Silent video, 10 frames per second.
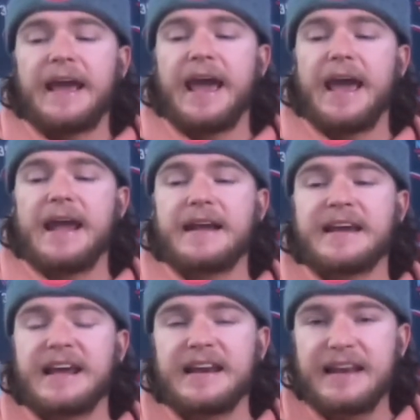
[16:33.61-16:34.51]
a
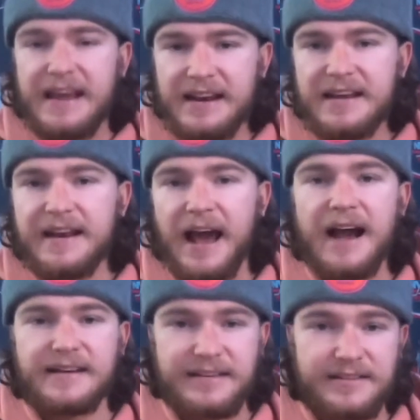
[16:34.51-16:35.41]
Canadian
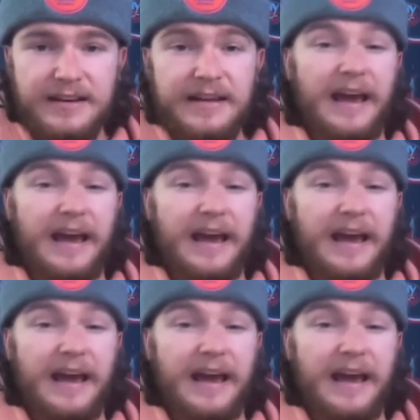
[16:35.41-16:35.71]
hockey city,